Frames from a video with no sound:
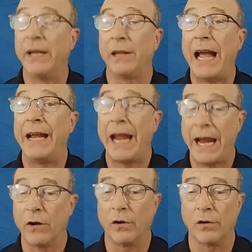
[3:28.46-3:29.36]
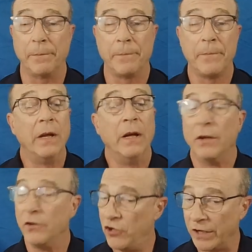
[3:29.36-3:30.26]
light error.
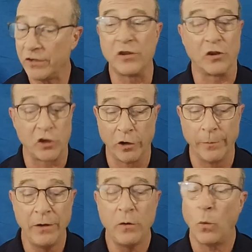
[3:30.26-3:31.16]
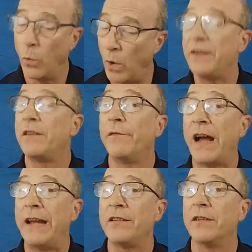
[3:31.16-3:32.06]
Just determine what
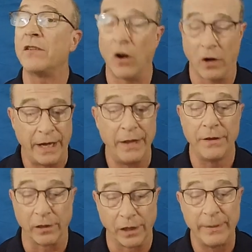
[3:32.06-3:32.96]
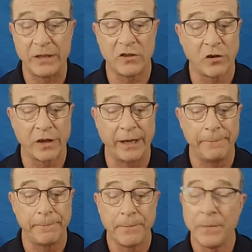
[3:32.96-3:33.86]
devices are in the limit circuit
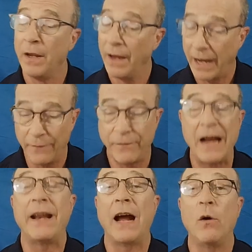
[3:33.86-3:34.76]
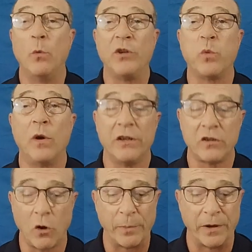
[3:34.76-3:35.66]
and find out which one is
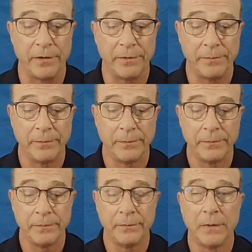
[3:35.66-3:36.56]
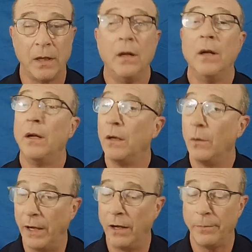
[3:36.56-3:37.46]
opened.
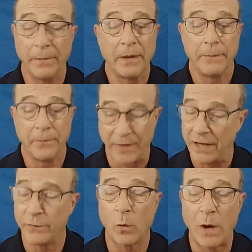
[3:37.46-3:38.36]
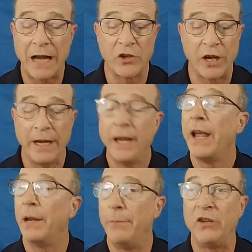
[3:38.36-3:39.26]
Well, thanks for watching,
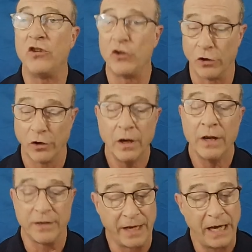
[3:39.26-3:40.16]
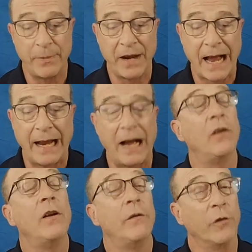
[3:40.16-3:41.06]
and be sure to keep an eye
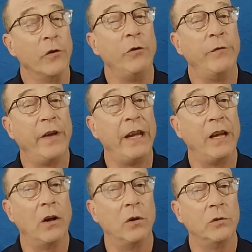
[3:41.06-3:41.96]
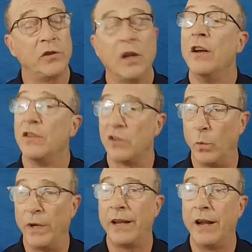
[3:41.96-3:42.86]
out for new videos so
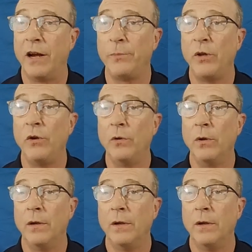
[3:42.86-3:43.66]
we can help you